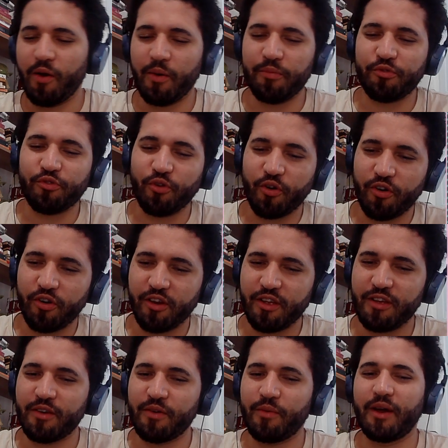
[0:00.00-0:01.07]
I'm
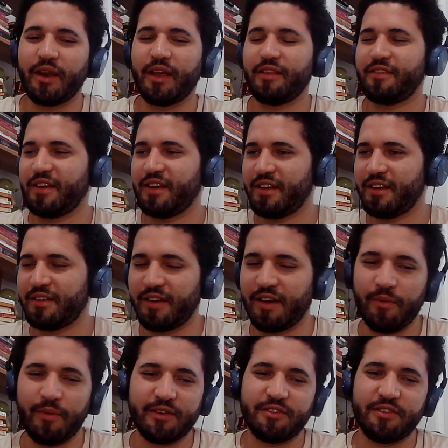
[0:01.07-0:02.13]
sorry what I did.
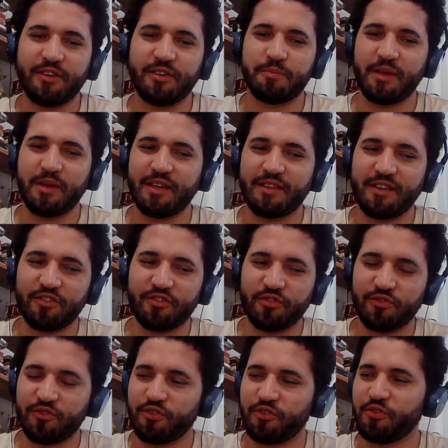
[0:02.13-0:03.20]
I was not paying
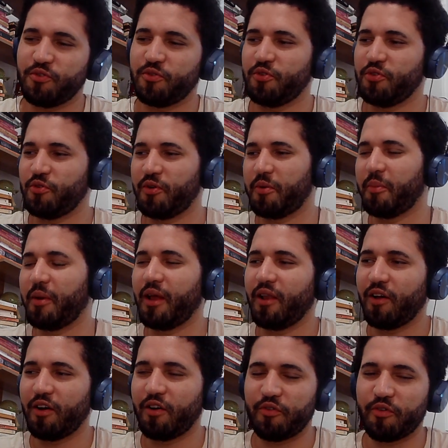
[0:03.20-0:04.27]
attention to you. You are my
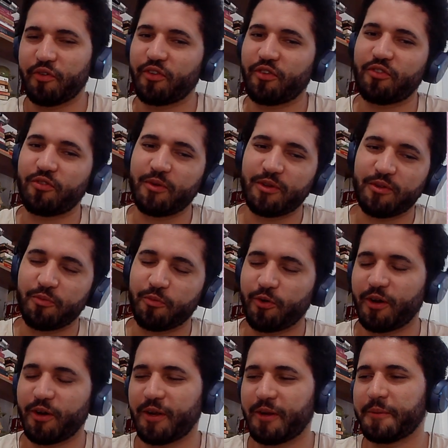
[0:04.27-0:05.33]
love. You're the sweet
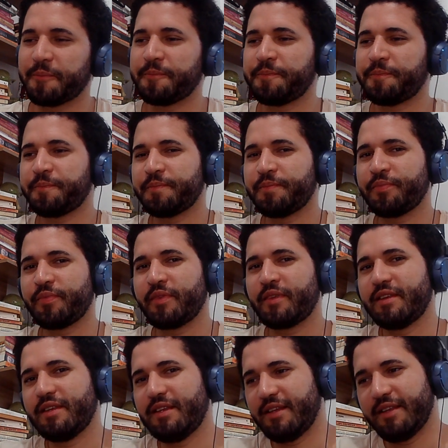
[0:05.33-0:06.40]
one."
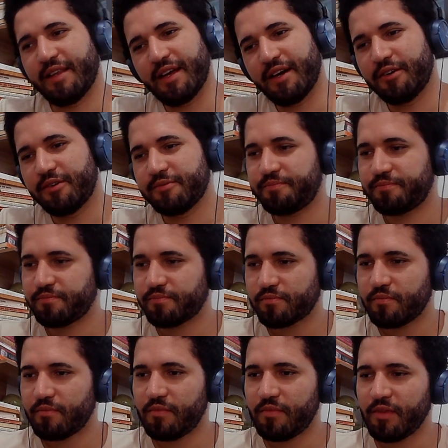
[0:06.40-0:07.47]
And now
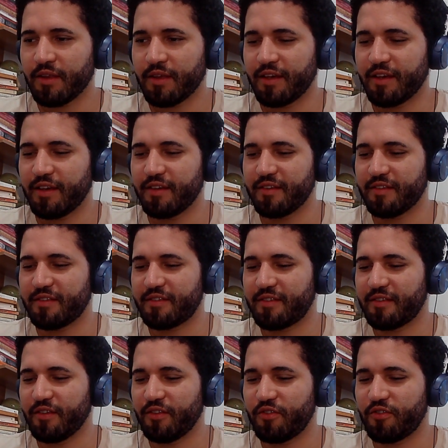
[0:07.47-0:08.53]
he's
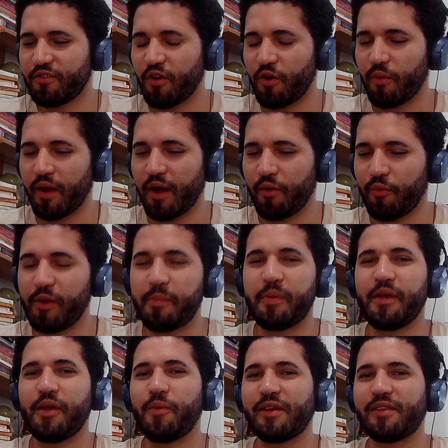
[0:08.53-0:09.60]
so
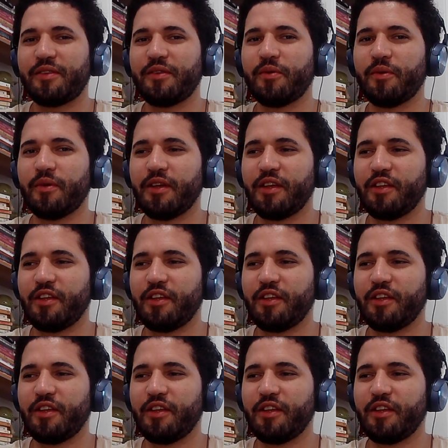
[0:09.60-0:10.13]
reaping what he